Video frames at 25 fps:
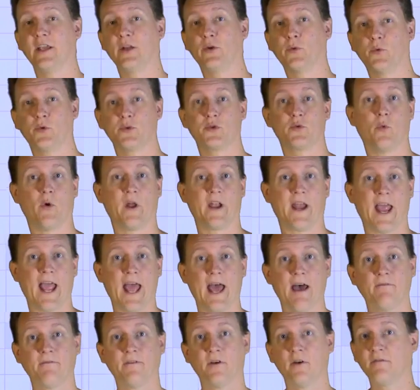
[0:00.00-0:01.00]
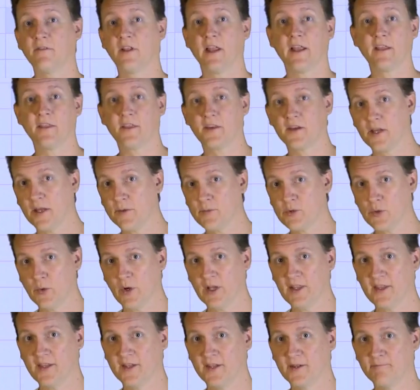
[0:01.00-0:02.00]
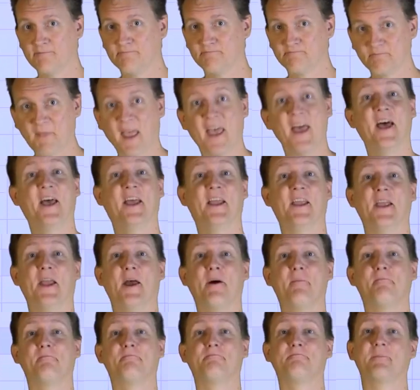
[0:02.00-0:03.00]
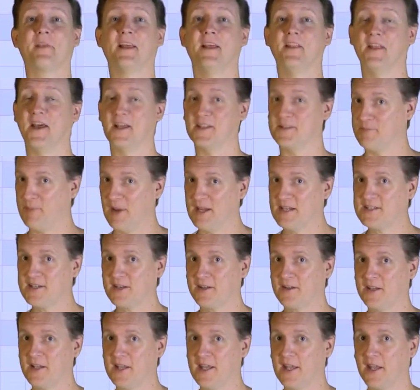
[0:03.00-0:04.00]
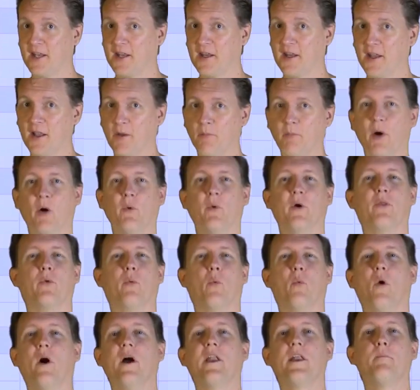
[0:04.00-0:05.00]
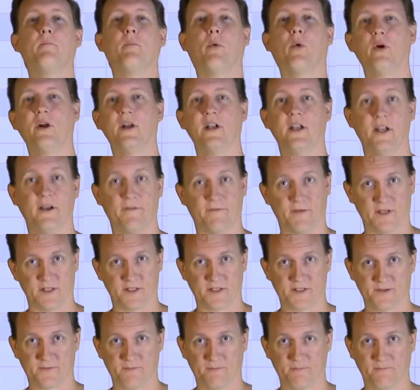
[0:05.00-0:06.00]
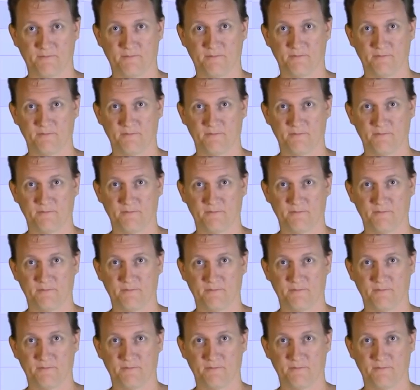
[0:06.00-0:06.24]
equals 1/2 of length times width? Yep, that's basically it, but with one important difference.